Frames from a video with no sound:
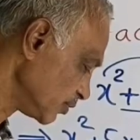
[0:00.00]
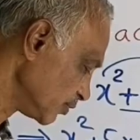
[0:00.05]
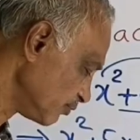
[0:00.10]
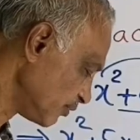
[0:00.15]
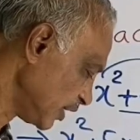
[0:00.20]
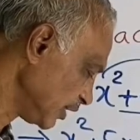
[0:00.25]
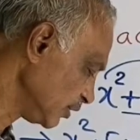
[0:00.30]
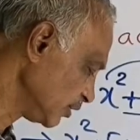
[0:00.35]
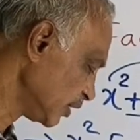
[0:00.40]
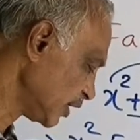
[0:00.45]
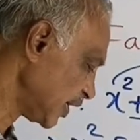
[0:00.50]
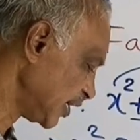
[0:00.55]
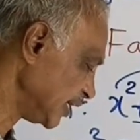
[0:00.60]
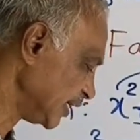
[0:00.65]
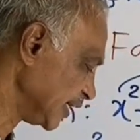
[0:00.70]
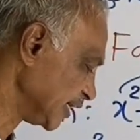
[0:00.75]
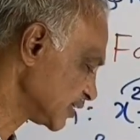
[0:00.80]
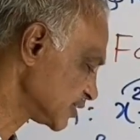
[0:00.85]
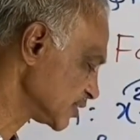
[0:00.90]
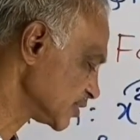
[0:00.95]
to 1 and
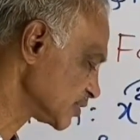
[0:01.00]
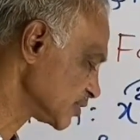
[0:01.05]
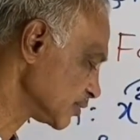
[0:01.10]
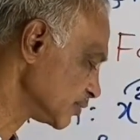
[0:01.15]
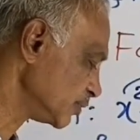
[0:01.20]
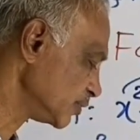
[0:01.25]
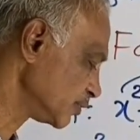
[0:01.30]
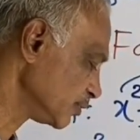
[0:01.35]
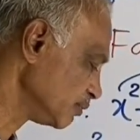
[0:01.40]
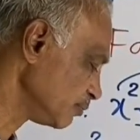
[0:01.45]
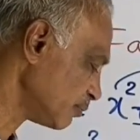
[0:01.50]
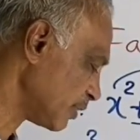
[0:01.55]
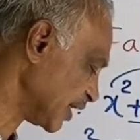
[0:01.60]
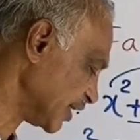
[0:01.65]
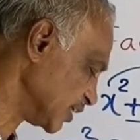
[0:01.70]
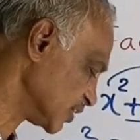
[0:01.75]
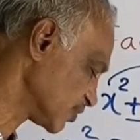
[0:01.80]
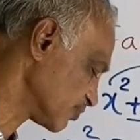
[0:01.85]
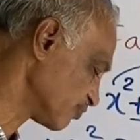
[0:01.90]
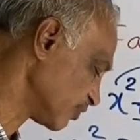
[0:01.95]
x is equal to
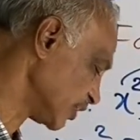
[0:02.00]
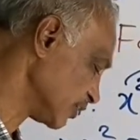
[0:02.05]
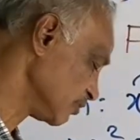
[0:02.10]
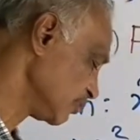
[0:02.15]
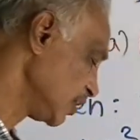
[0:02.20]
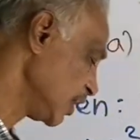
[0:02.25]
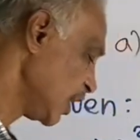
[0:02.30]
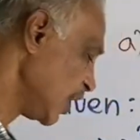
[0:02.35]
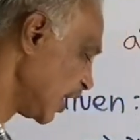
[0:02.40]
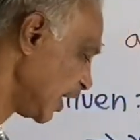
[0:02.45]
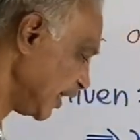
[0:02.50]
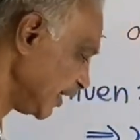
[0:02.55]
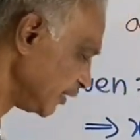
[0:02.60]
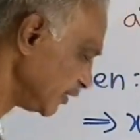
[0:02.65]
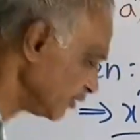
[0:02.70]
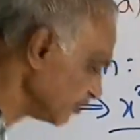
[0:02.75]
minus 5. And